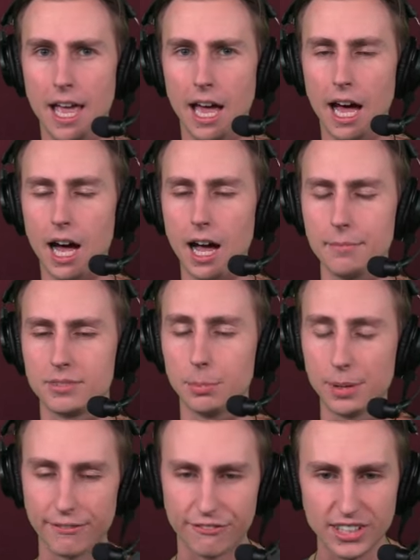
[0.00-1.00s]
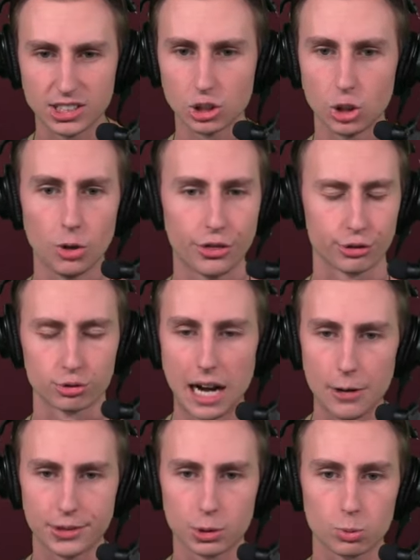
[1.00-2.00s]
to be physical
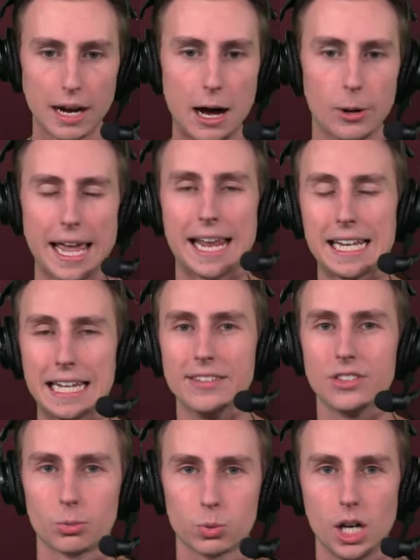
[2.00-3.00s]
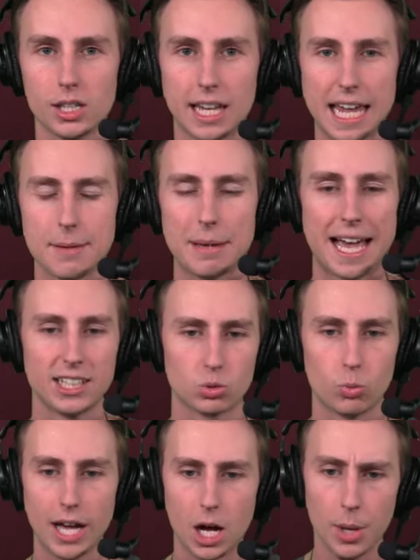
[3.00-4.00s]
throughout the route and in the run game as
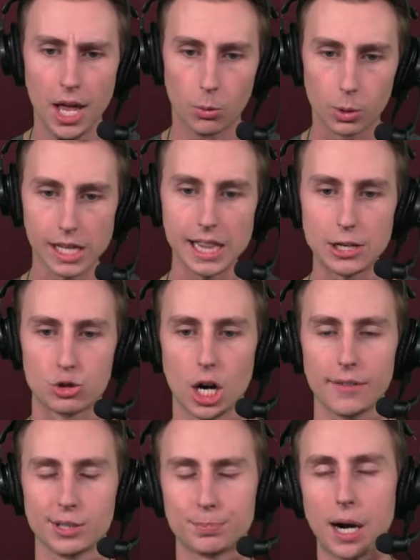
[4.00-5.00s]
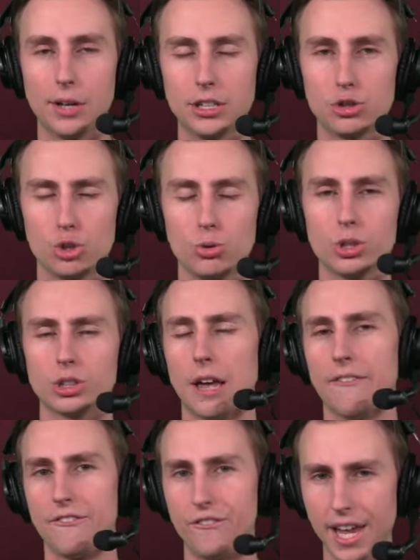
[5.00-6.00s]
well. Really like Jarvis Brownlee Jr.'s
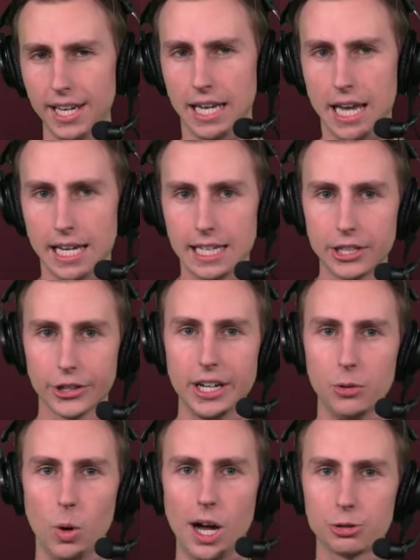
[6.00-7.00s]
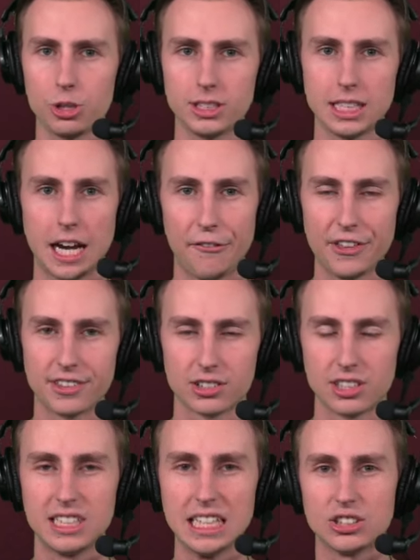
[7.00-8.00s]
fit here in Washington. I think
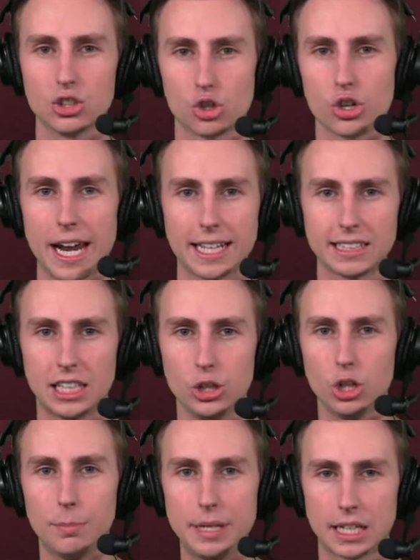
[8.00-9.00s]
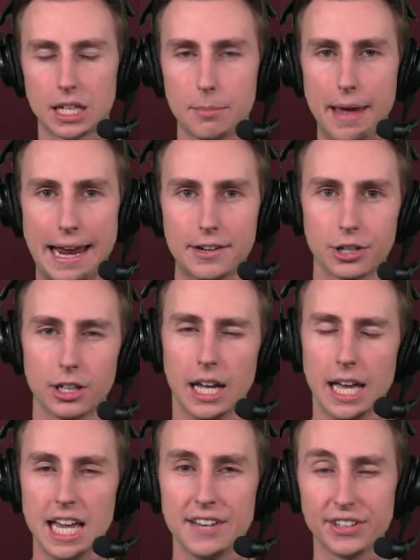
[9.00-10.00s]
there's a decent chance he could be a Commander
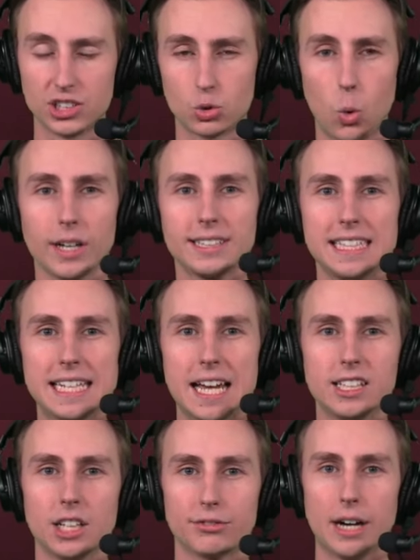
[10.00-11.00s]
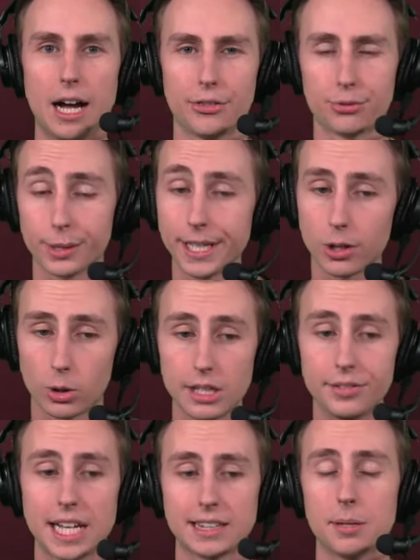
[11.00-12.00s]
if it's towards the end of round three or
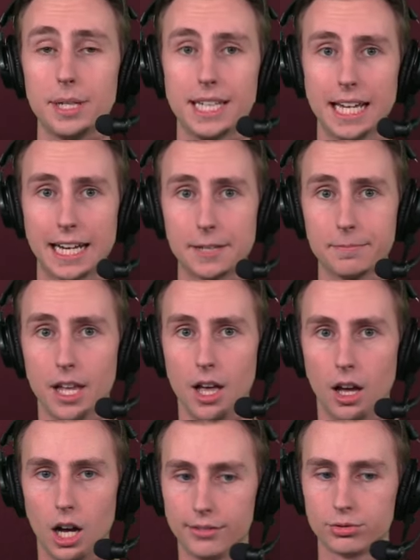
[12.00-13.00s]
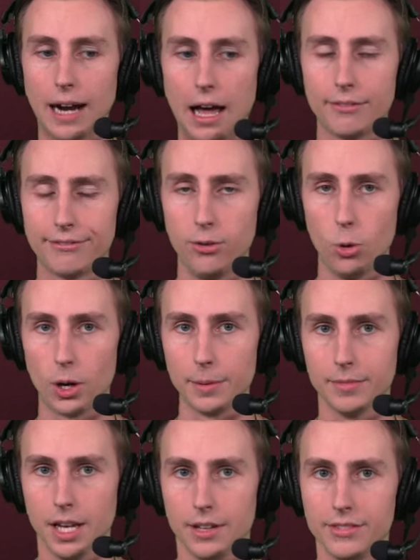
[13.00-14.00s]
even at the beginning of round four.
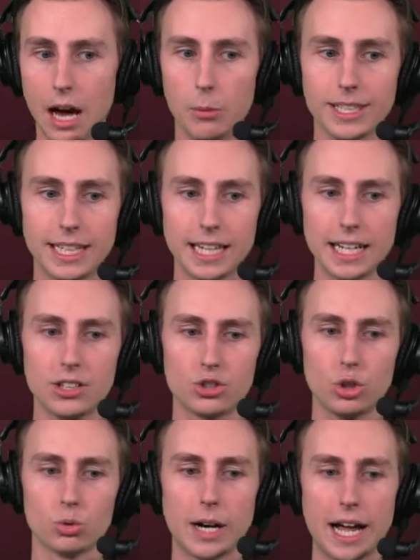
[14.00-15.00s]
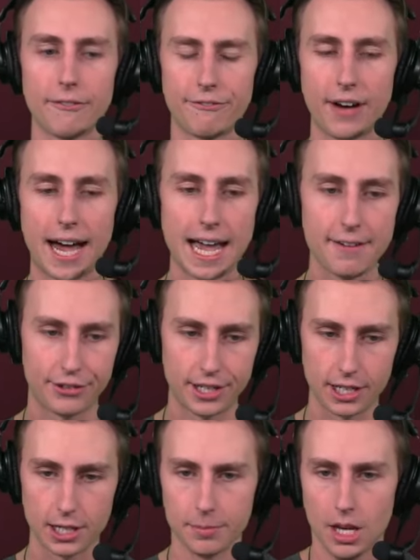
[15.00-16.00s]
Now we get into round five
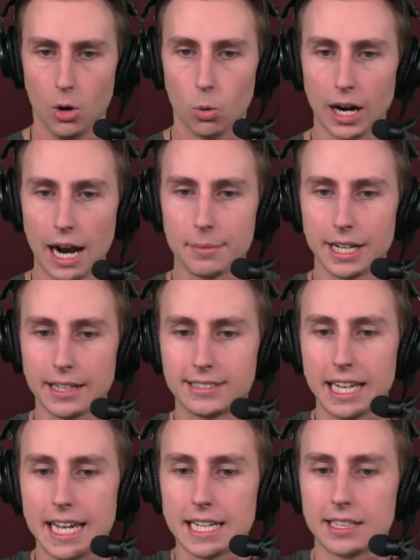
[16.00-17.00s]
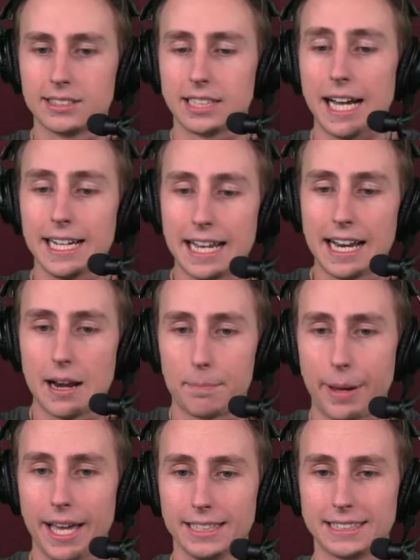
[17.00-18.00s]
here, where I'm going to take tight end out of
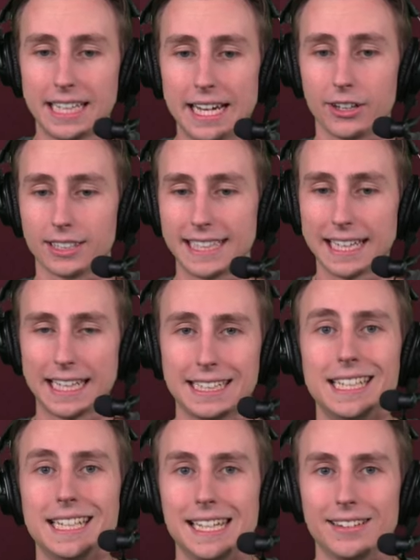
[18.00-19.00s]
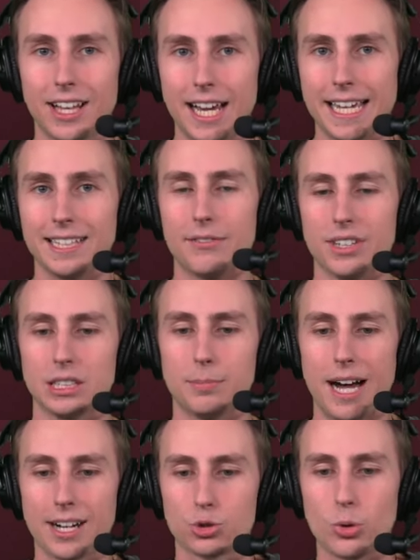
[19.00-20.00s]
Penn State, our second Nittany Lion of this
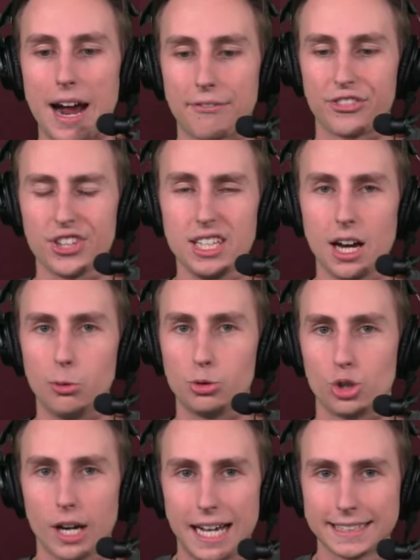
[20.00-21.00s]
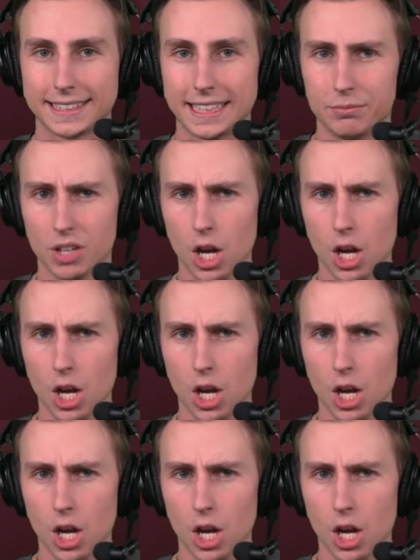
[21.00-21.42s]
mock draft, Theo Johnson,